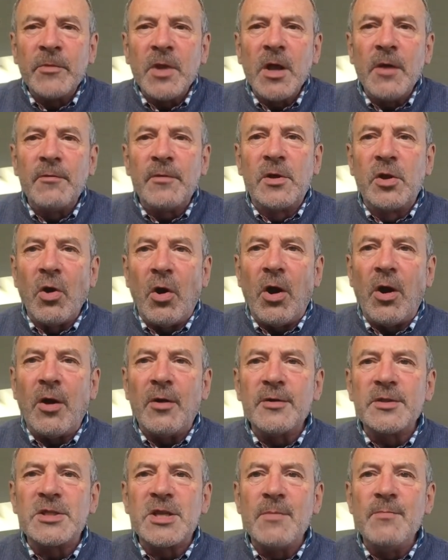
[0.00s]
of
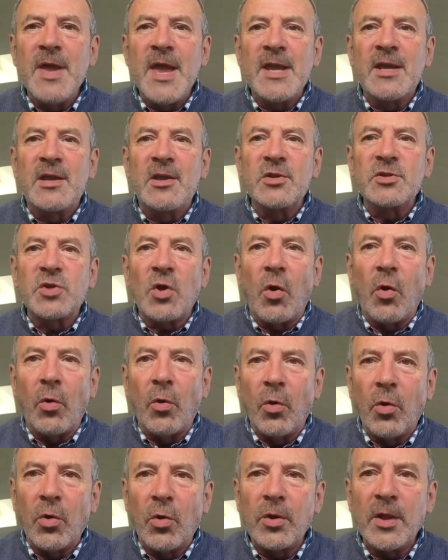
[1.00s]
God, to make us
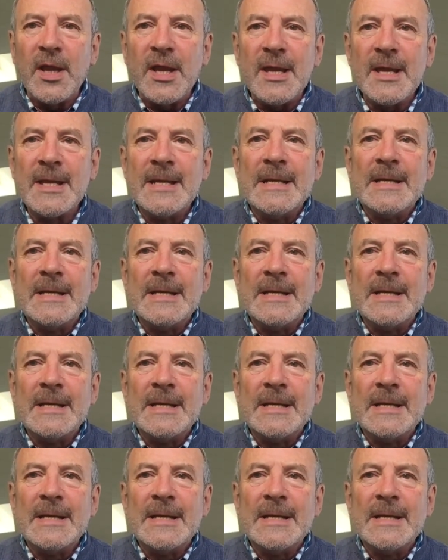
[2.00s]
holy,